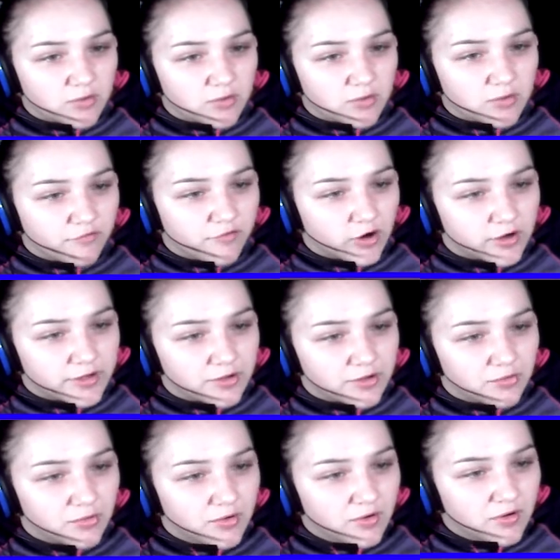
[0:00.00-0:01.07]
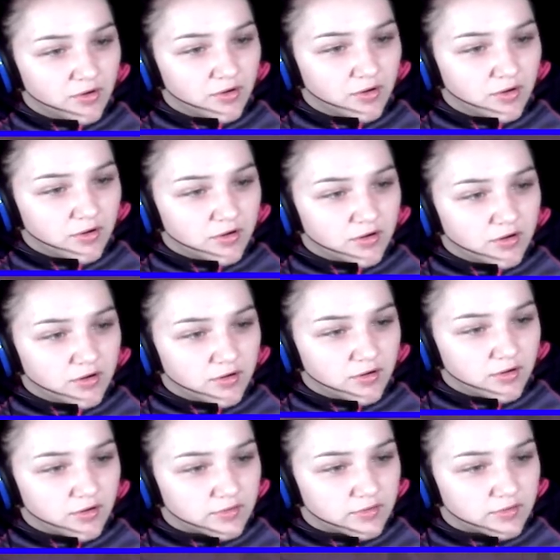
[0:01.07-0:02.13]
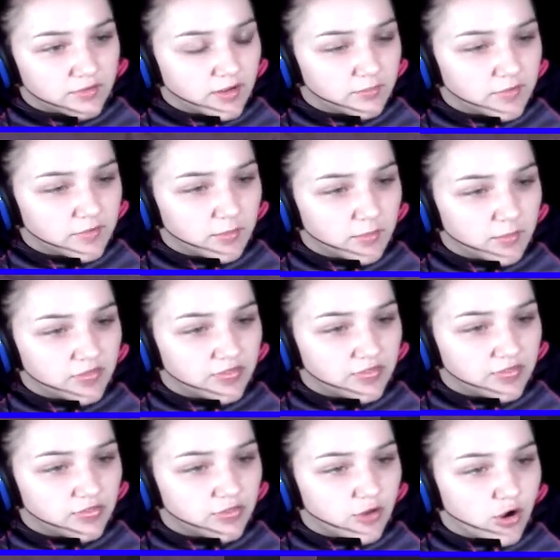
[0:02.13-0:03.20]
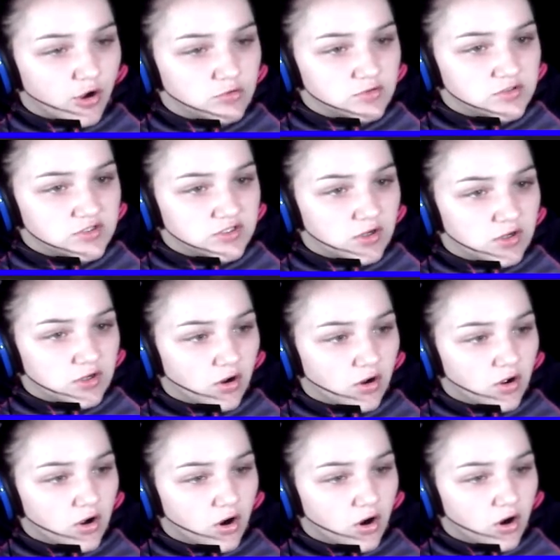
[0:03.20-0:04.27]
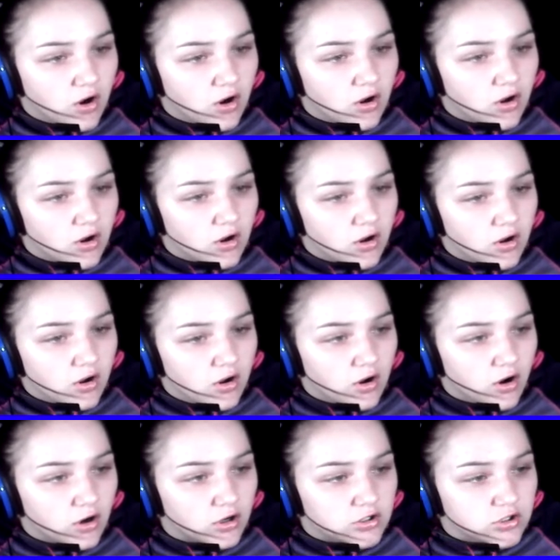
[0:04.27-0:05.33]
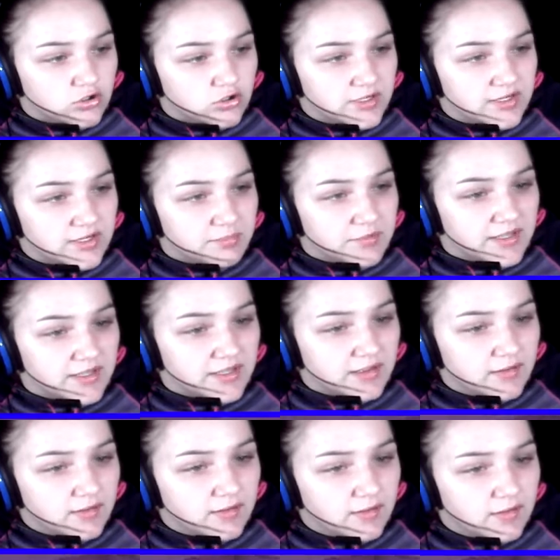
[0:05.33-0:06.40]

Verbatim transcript: bad wolf, aren't you? Yeah, come get me. Those are creepy.